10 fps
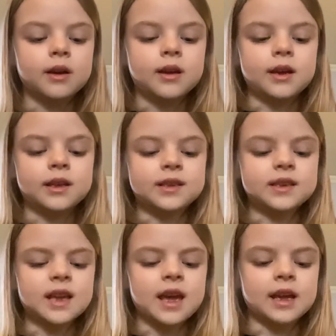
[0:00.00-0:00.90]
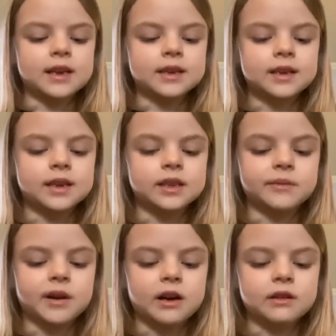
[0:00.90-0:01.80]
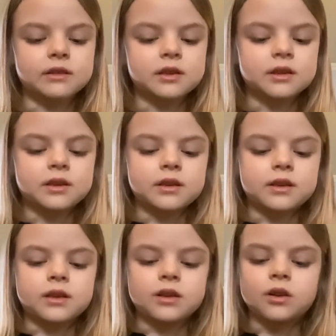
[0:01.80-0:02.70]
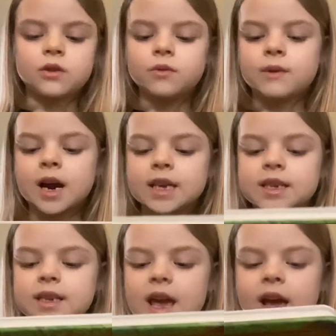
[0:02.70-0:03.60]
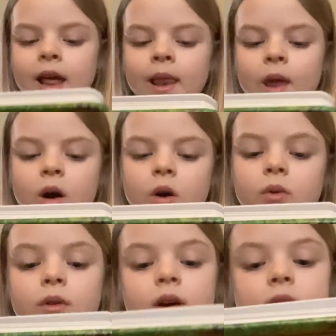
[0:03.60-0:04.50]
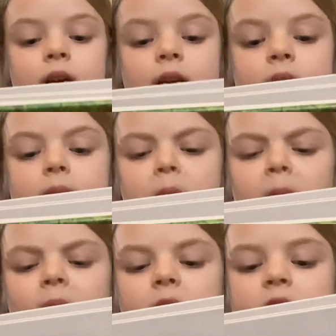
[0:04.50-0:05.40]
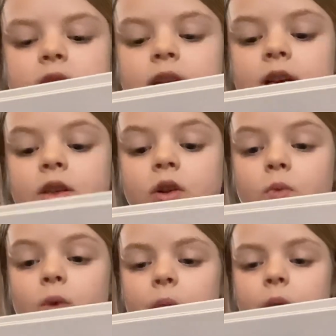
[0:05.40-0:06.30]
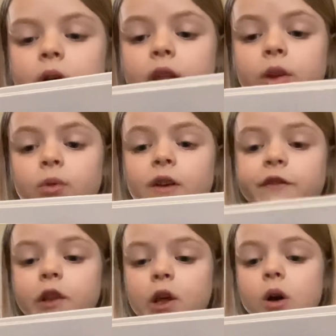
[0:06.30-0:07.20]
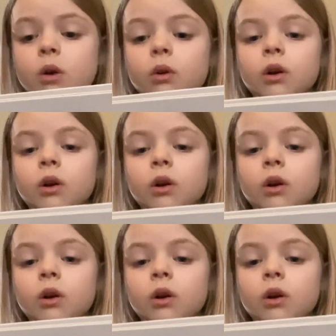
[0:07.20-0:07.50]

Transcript: It's steak," said the mouse. Why, Snake, hello. Snake took one look at the Gruffalo.